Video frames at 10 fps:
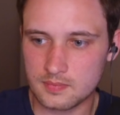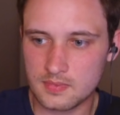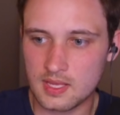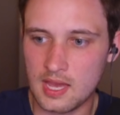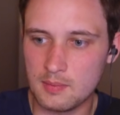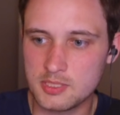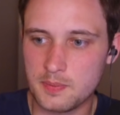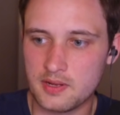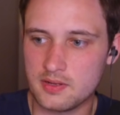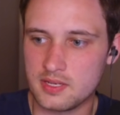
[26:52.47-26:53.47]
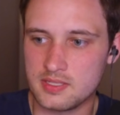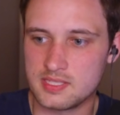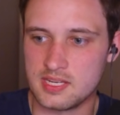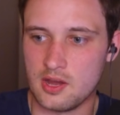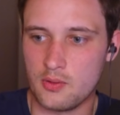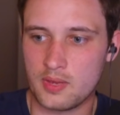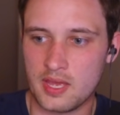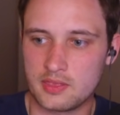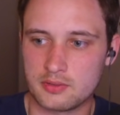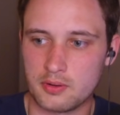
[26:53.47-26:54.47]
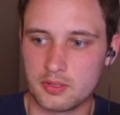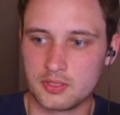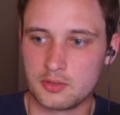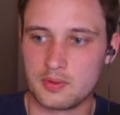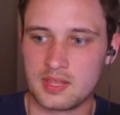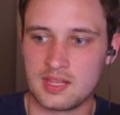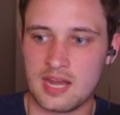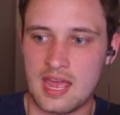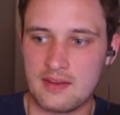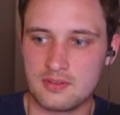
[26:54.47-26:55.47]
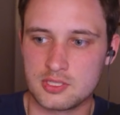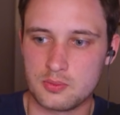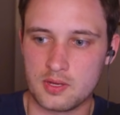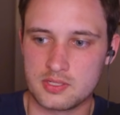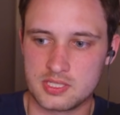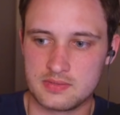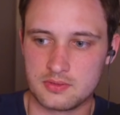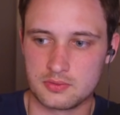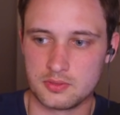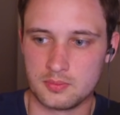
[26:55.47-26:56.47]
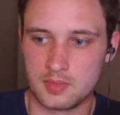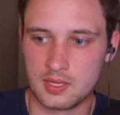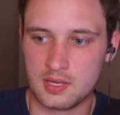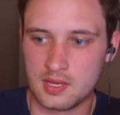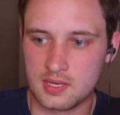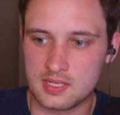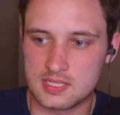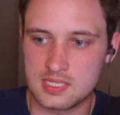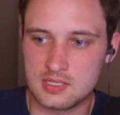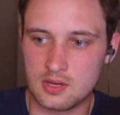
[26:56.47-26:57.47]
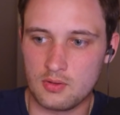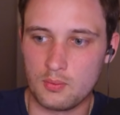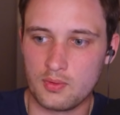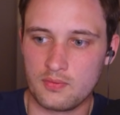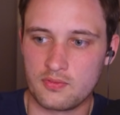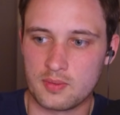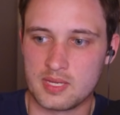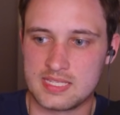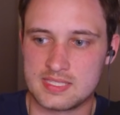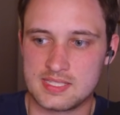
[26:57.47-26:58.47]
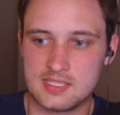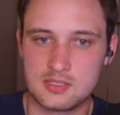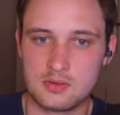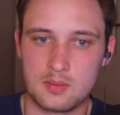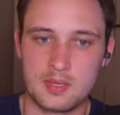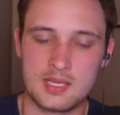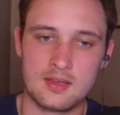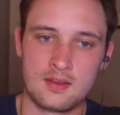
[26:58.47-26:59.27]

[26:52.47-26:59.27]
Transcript: how much better does an okay thrower look with an average wide receiver room? Does he go from a C to a B?